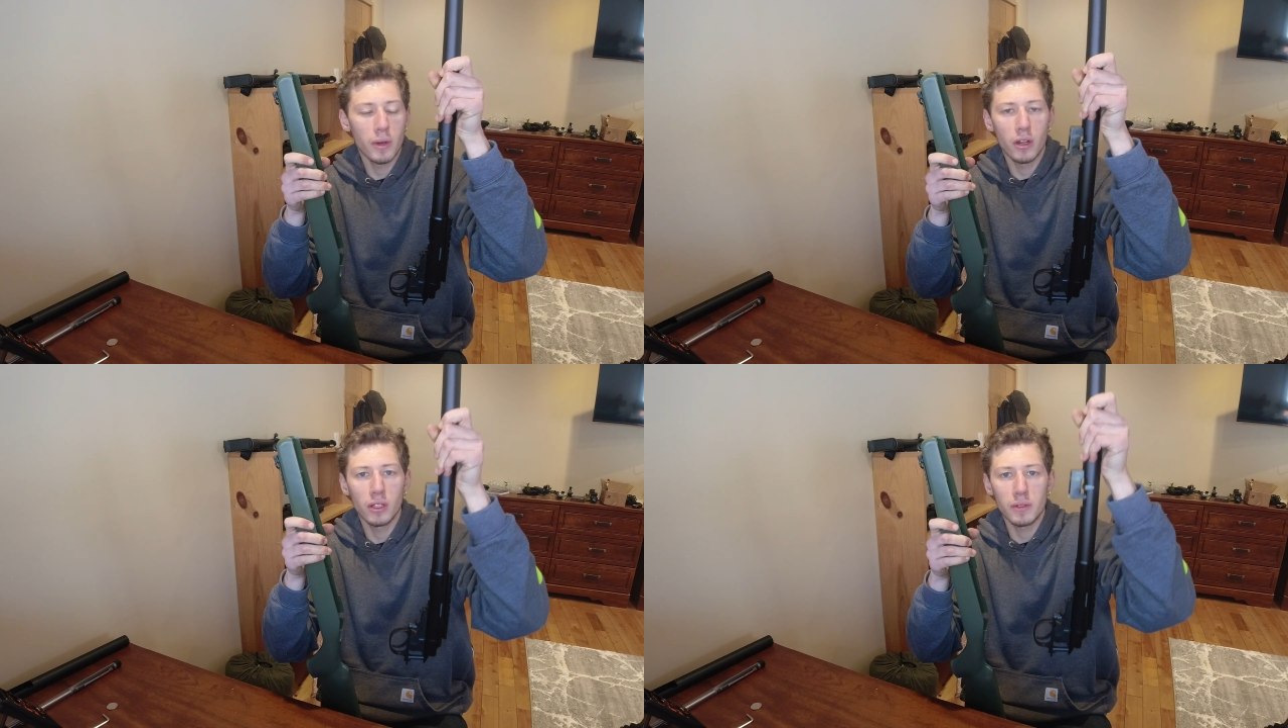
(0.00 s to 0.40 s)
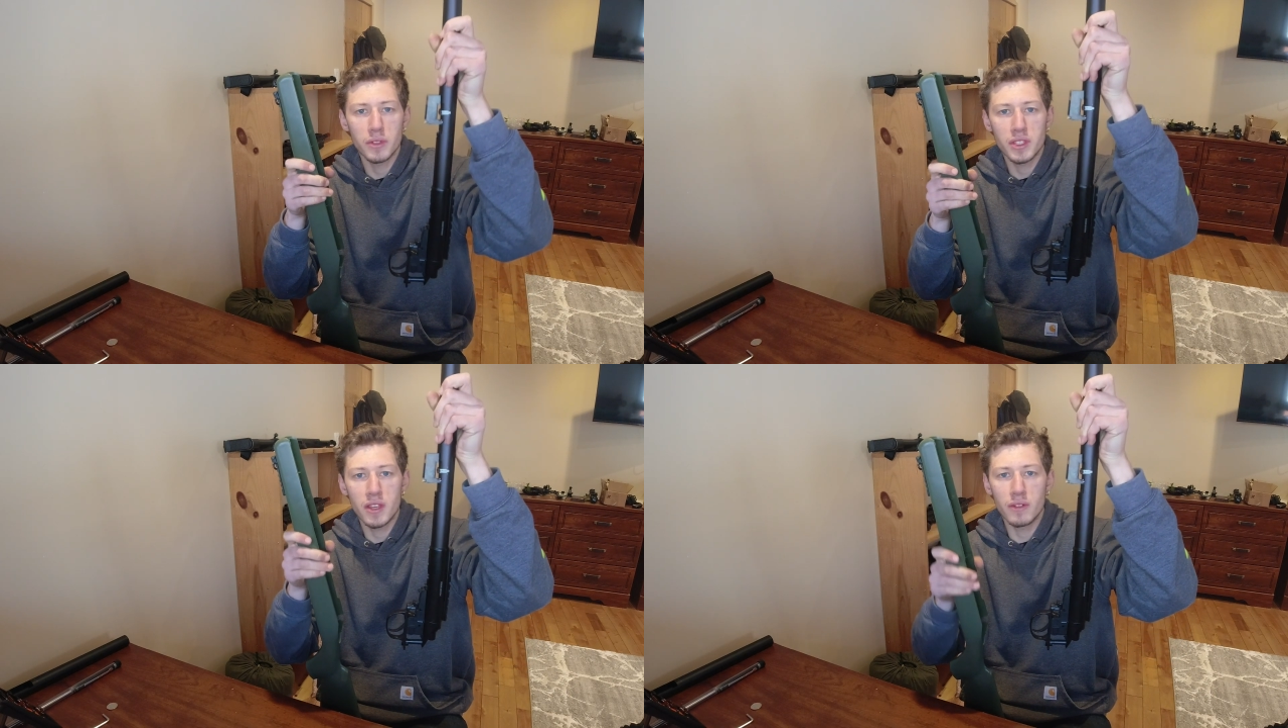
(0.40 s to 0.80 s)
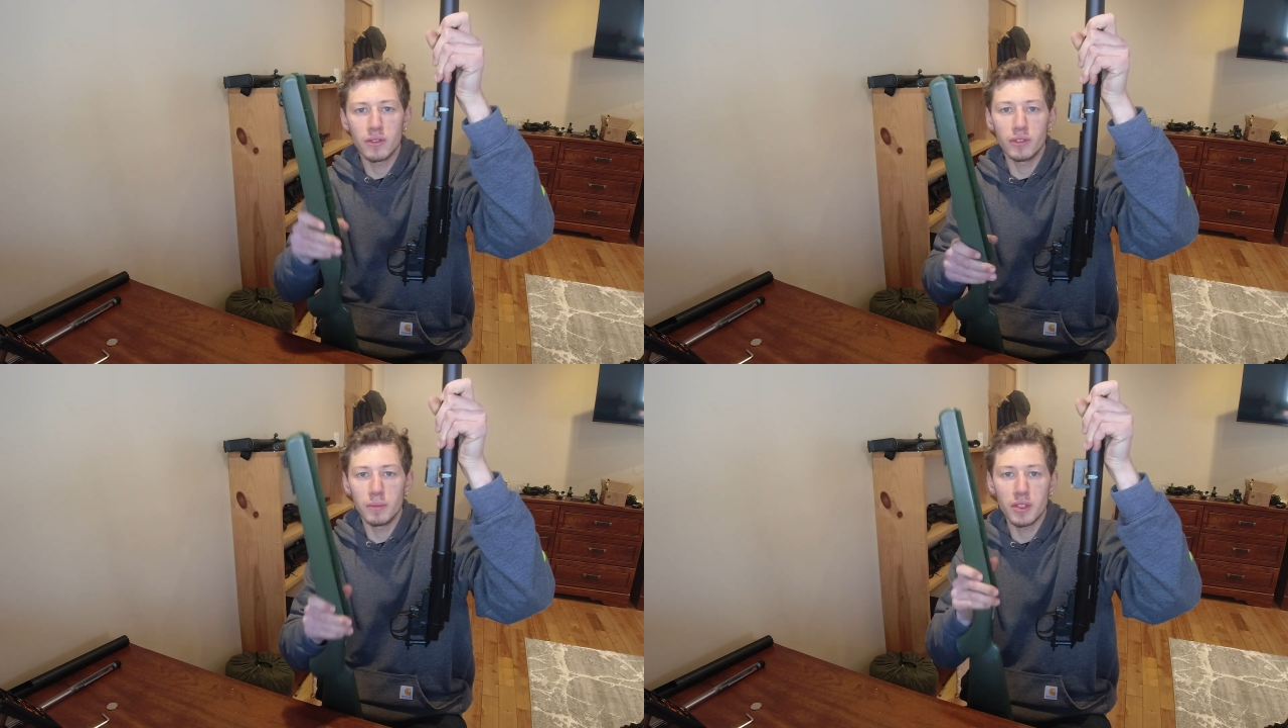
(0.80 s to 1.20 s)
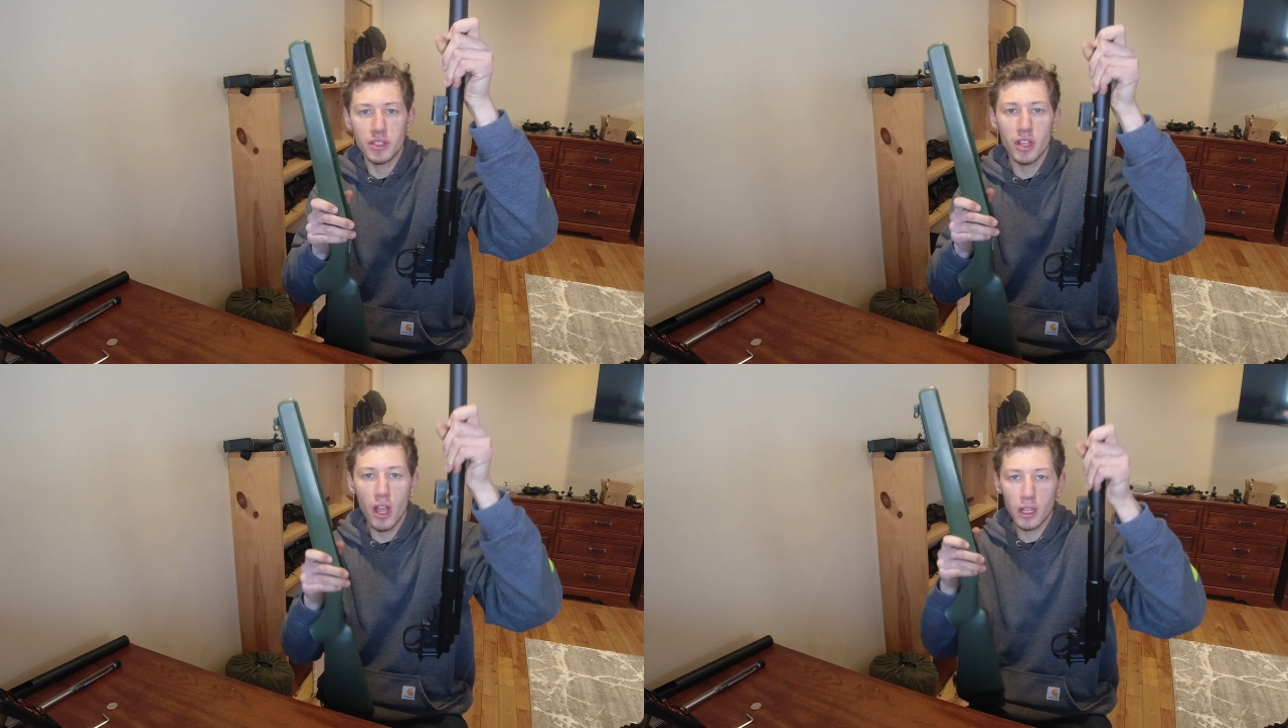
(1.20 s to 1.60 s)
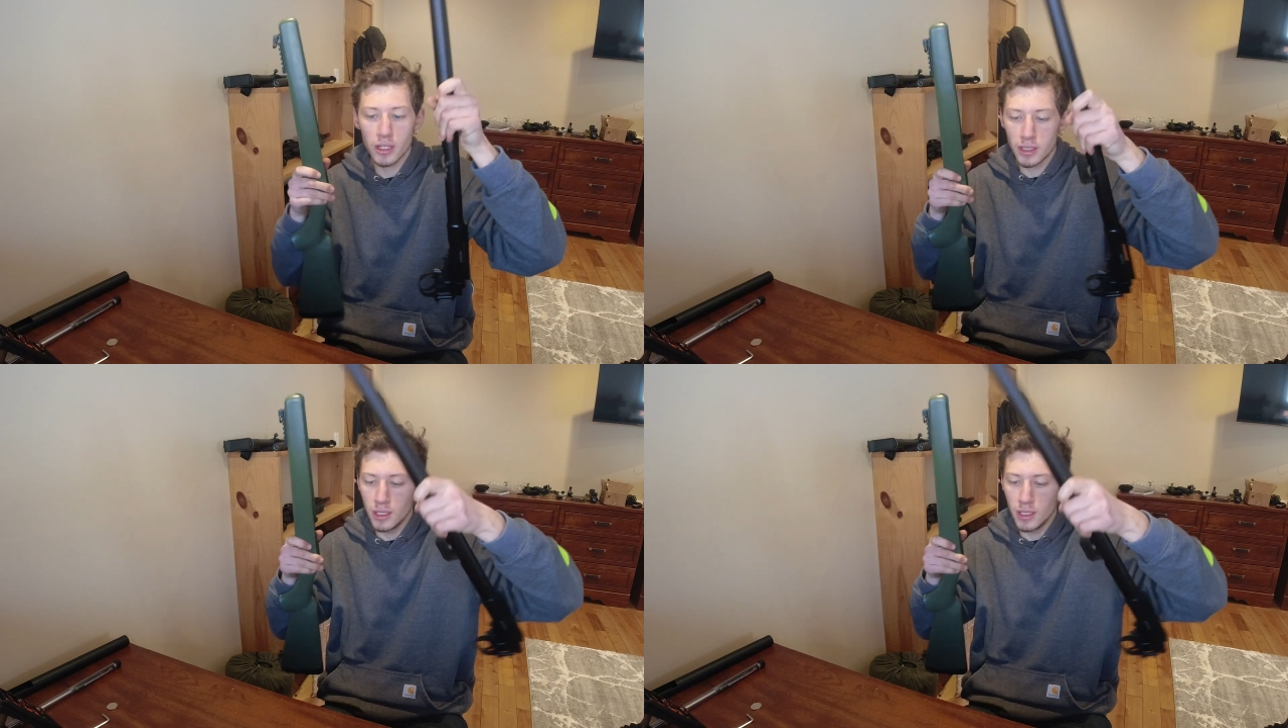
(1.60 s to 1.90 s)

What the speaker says: barrel and receiver from the stock.